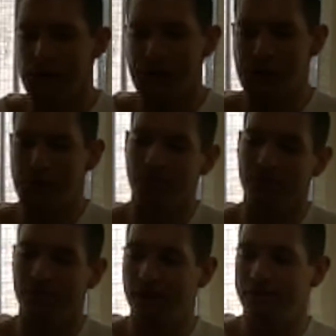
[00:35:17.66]
For
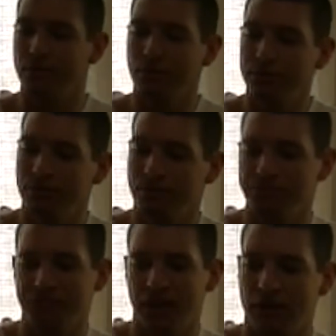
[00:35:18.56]
the vegetables,
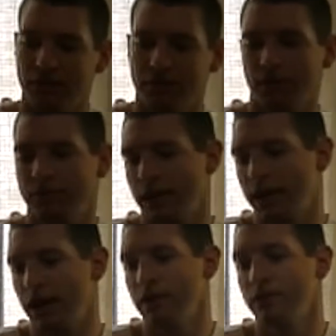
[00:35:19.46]
Carrots tasted
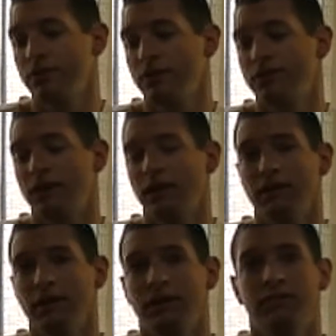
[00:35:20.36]
like carrots.
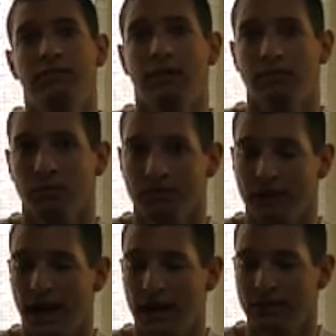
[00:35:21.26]
Celery flavor was
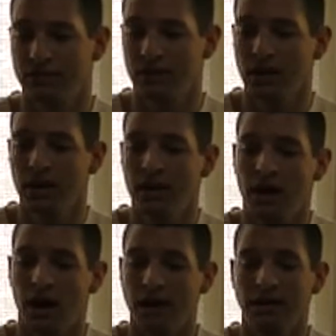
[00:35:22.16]
enhanced.
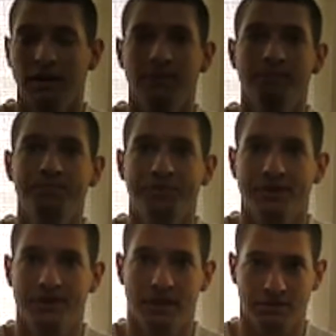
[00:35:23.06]
Onion
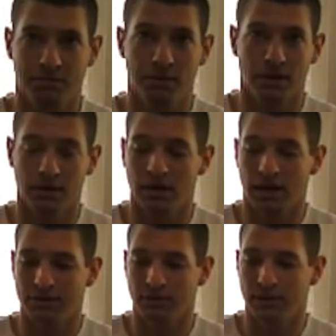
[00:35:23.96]
tasted pretty good
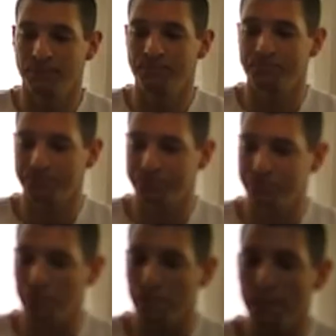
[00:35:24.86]
actually.
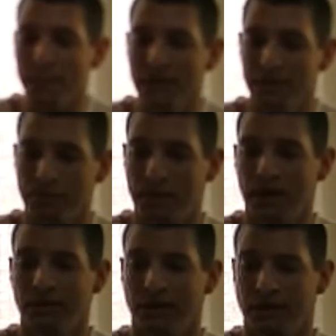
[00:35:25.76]
The
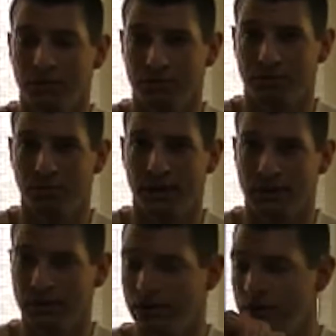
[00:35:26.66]
pickled onion was
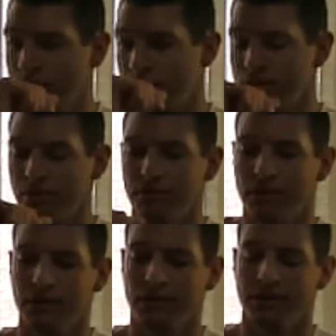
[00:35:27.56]
sweeter because of the
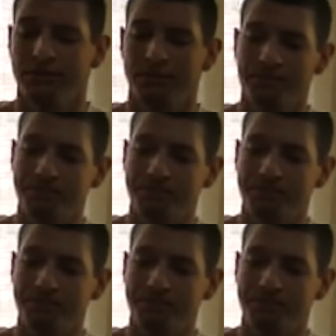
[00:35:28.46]
vinegarness.